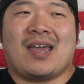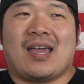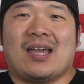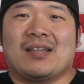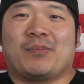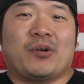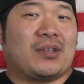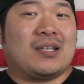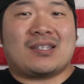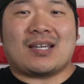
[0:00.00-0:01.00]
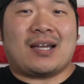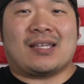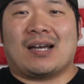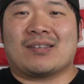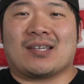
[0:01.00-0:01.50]
And both inside
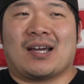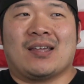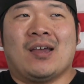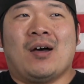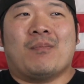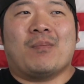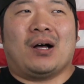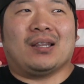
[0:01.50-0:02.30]
and outside. A